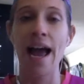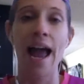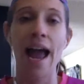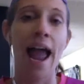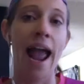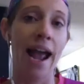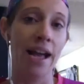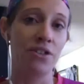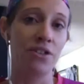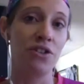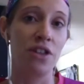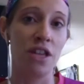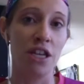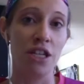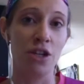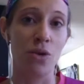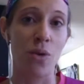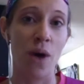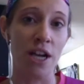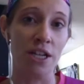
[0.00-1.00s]
answer these
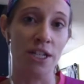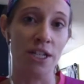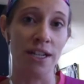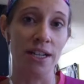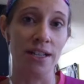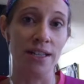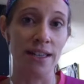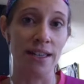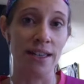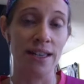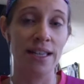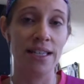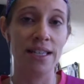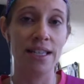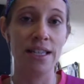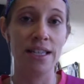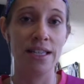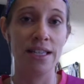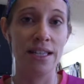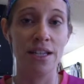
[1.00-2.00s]
questions. And this
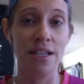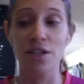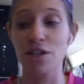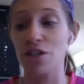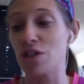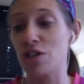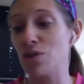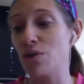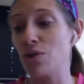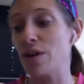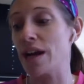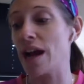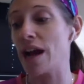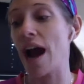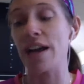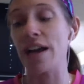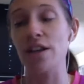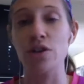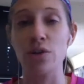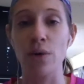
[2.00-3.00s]
is your story.
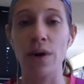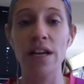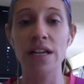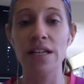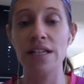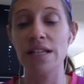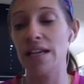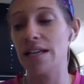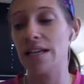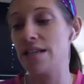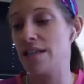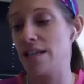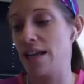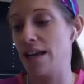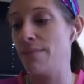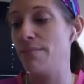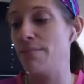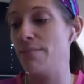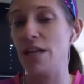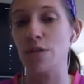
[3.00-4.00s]
I joined
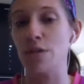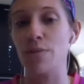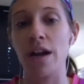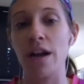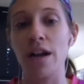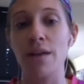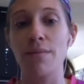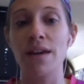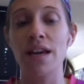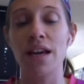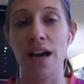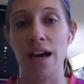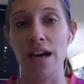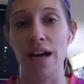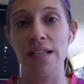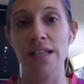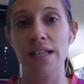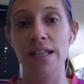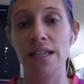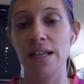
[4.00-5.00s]
Team Beachbody
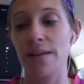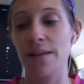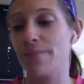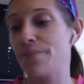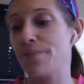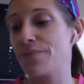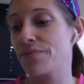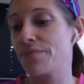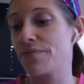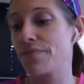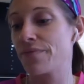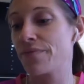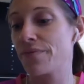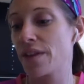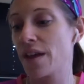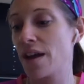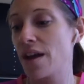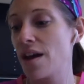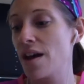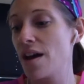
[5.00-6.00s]
because
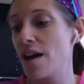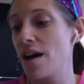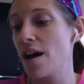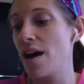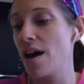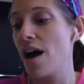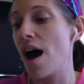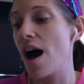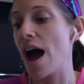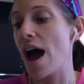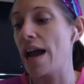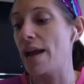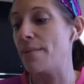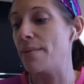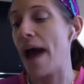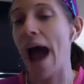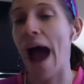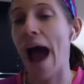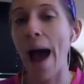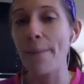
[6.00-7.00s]
I am
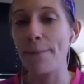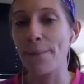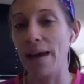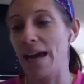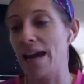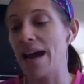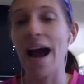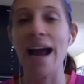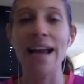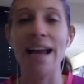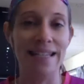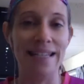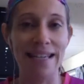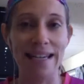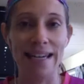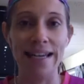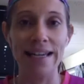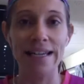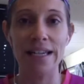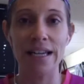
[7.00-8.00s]
happy I did
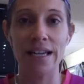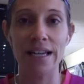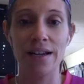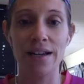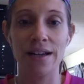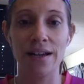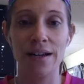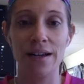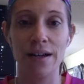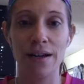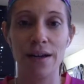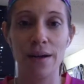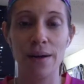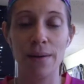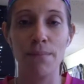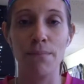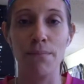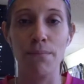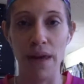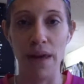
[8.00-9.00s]
it
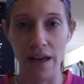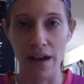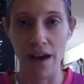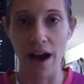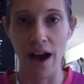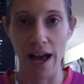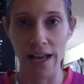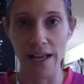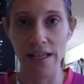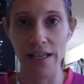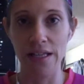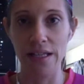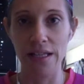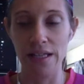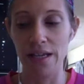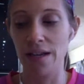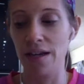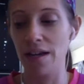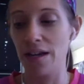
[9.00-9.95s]
because,